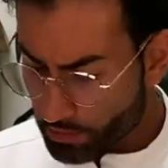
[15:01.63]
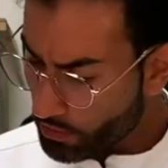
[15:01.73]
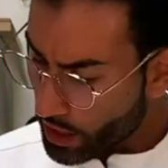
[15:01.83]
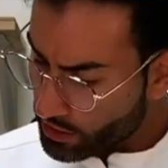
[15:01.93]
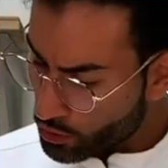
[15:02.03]

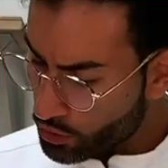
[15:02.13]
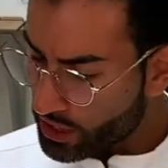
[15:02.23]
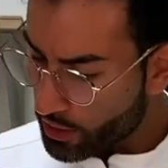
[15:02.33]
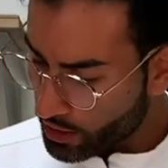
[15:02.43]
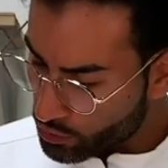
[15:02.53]
as it cools
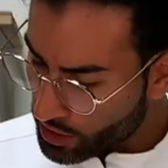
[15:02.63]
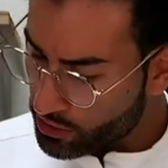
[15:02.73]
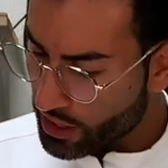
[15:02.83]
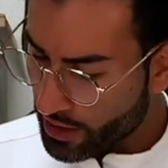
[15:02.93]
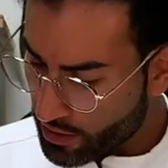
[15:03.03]
down, actually
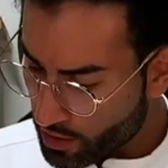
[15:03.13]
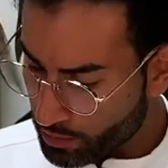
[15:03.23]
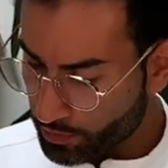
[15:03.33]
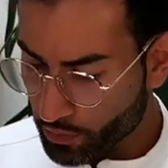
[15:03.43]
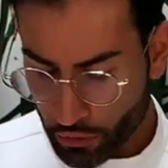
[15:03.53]
start having
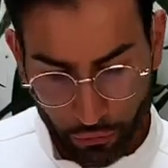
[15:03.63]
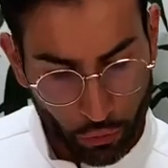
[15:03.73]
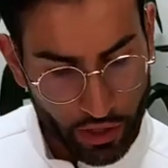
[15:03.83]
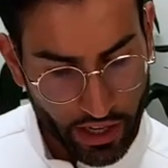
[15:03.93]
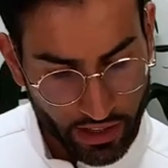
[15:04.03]
some
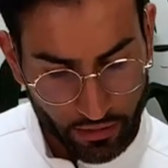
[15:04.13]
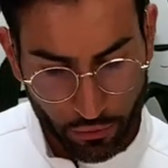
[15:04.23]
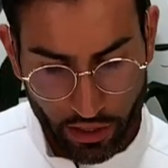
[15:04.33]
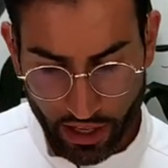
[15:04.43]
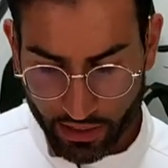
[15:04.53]

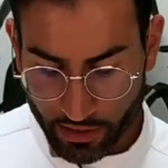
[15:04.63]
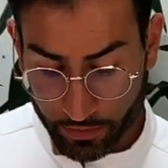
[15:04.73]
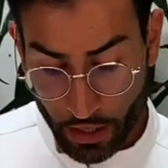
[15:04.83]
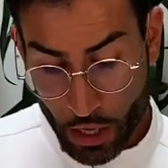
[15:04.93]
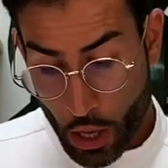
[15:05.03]
fruitiness,
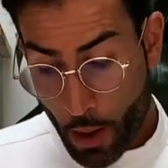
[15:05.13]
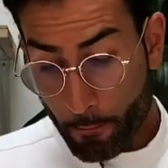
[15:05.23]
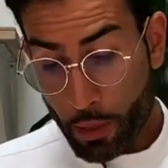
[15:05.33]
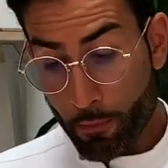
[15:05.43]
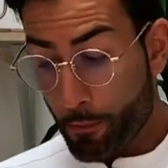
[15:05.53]

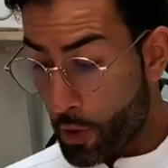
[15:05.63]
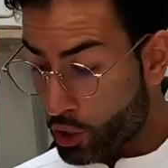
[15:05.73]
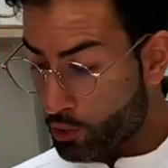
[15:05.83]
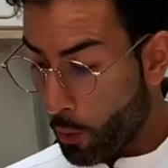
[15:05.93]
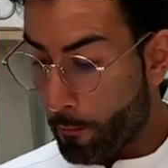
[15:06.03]
but
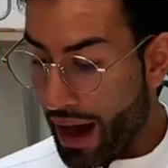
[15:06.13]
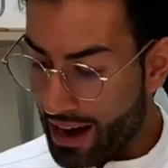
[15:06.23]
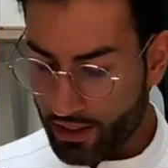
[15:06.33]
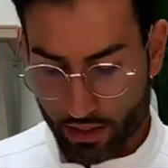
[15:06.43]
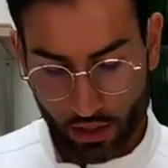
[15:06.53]
much more
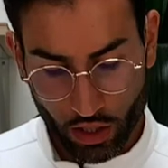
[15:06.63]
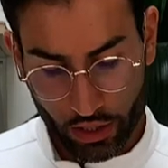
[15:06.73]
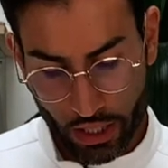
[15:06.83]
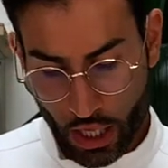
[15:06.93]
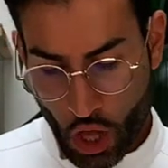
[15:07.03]
balance
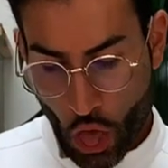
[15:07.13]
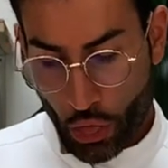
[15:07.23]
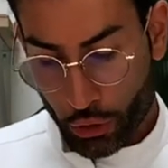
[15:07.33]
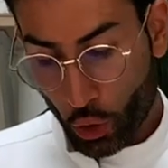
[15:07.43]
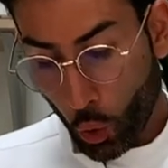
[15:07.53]
on
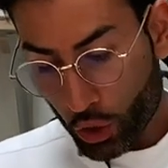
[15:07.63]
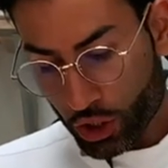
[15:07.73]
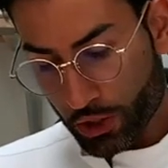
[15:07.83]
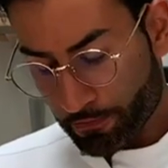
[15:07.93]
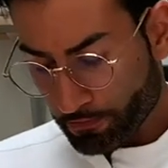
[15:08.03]
the
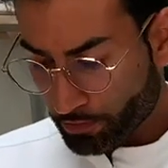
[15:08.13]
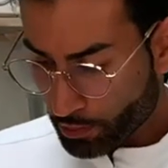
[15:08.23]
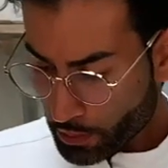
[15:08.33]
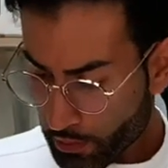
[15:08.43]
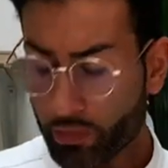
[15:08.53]
torch
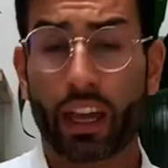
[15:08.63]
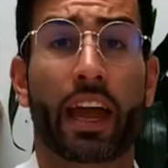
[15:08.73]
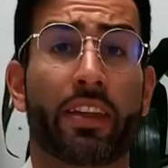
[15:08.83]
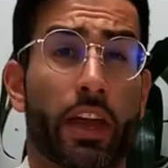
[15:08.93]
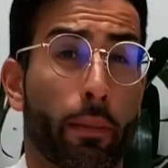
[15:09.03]

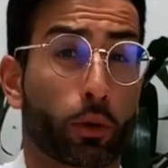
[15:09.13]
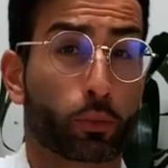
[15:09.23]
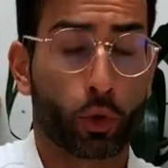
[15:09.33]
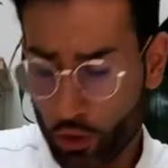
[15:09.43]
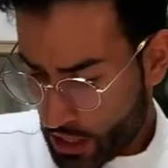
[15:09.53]
and the April
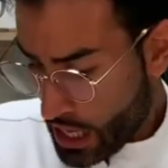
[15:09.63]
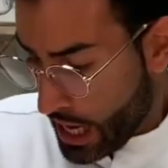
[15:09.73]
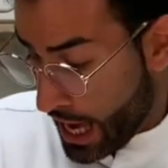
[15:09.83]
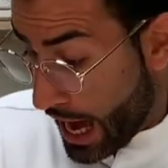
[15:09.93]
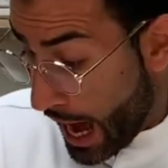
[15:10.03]
Brewer.
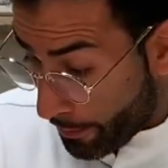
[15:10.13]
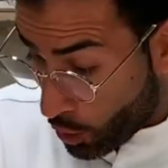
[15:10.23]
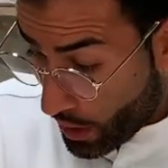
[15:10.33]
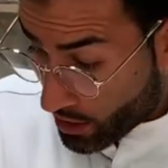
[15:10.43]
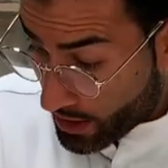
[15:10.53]
I'm
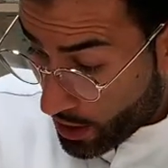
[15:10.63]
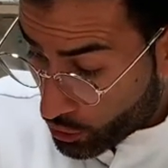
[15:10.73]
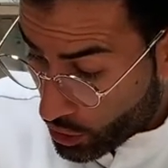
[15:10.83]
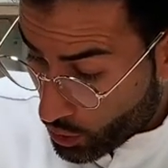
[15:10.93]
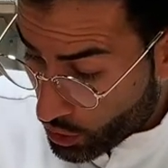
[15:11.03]
going now
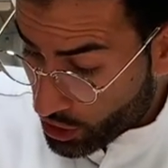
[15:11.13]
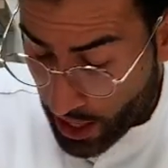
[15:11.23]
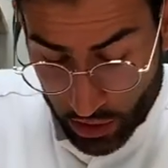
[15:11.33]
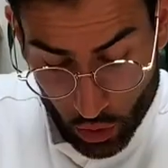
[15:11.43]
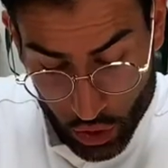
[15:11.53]
to
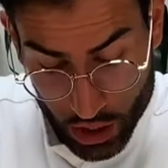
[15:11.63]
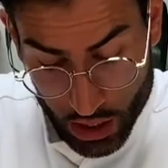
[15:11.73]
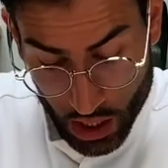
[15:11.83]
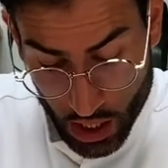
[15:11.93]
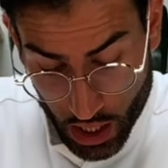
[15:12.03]
check those
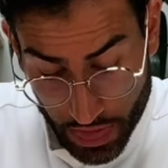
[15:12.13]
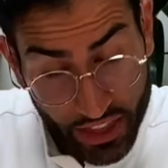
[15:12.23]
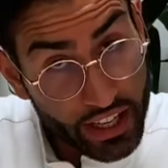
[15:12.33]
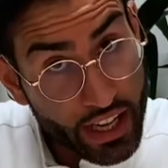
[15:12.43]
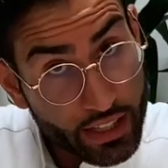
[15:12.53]

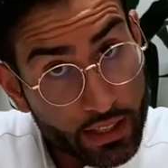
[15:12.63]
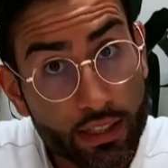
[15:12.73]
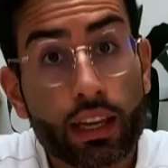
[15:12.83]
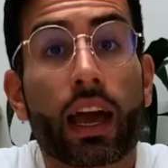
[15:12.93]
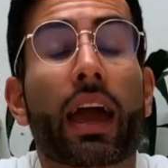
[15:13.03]

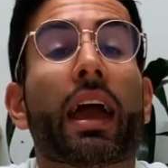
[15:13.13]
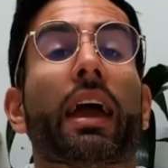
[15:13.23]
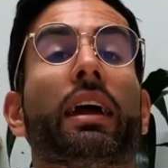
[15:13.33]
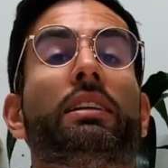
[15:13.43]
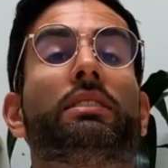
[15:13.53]
TDS,
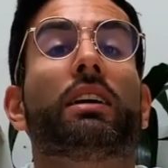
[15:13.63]
and